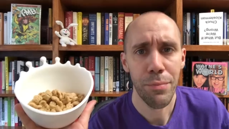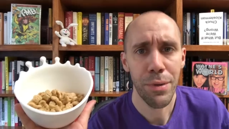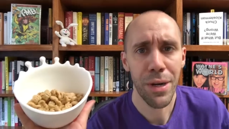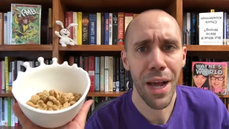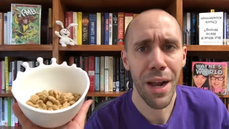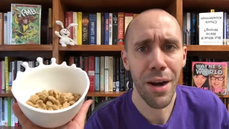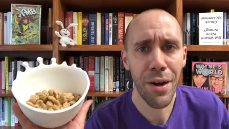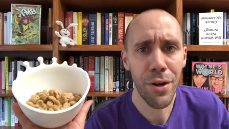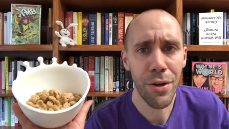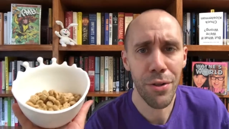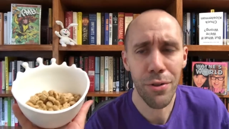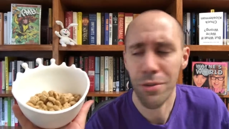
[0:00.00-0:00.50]
but
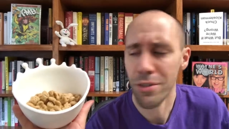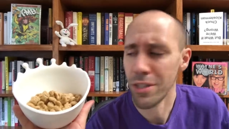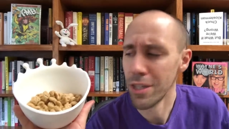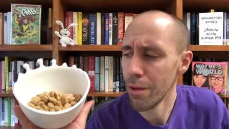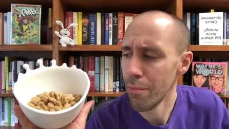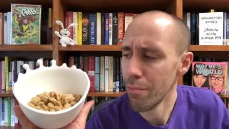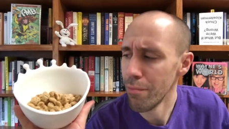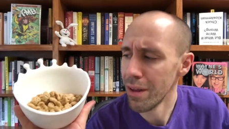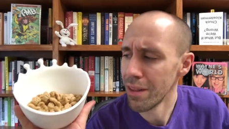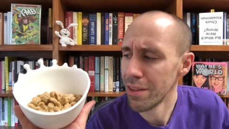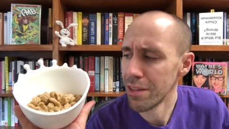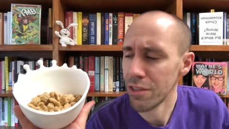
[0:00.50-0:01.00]
I don't know, there's
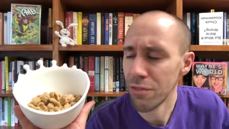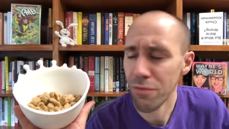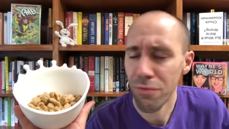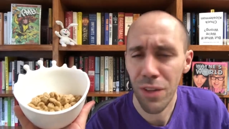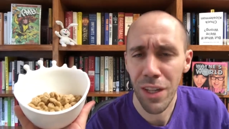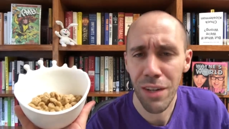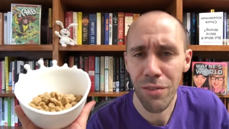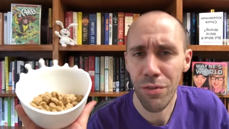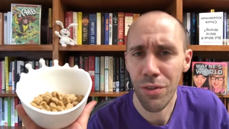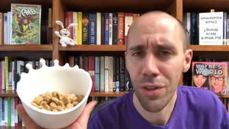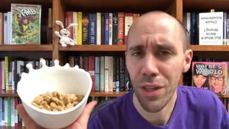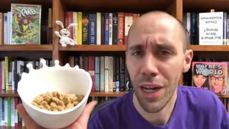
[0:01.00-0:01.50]
something about this
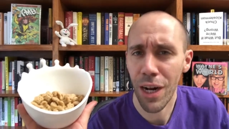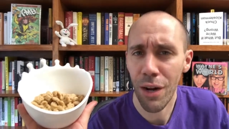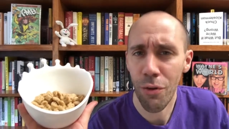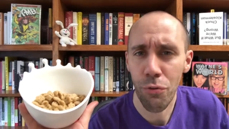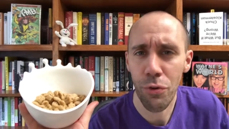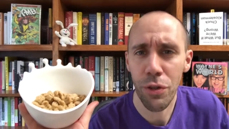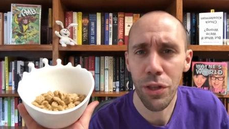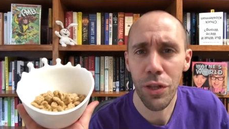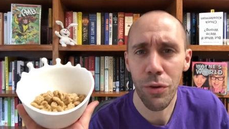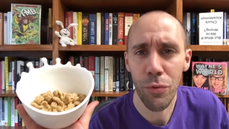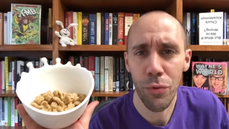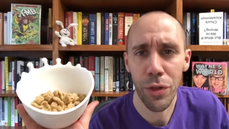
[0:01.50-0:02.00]
flavor that I
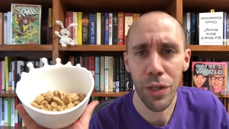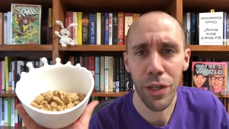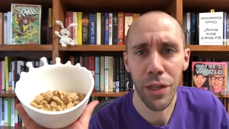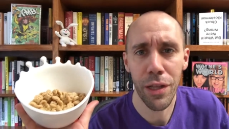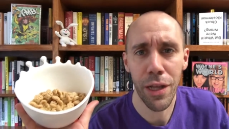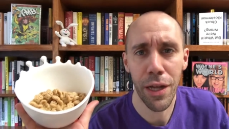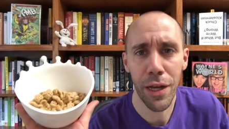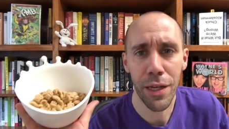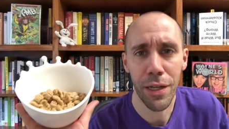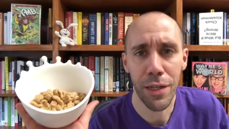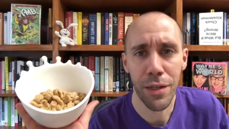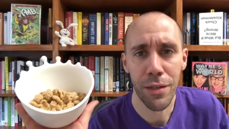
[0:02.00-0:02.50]
really, really
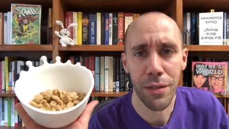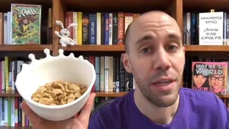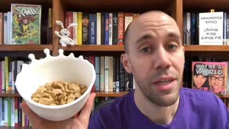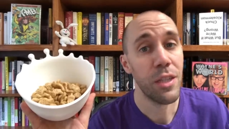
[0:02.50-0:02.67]
like.